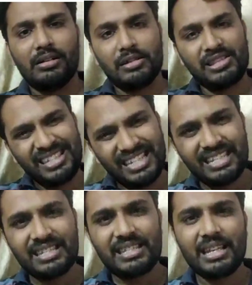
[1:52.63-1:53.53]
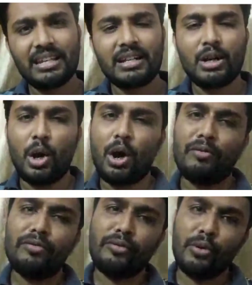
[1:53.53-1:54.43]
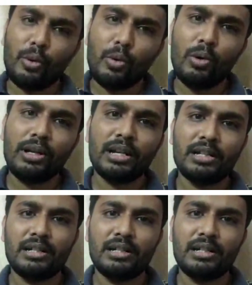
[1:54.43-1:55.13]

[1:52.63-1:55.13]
sneezing, cough, cold.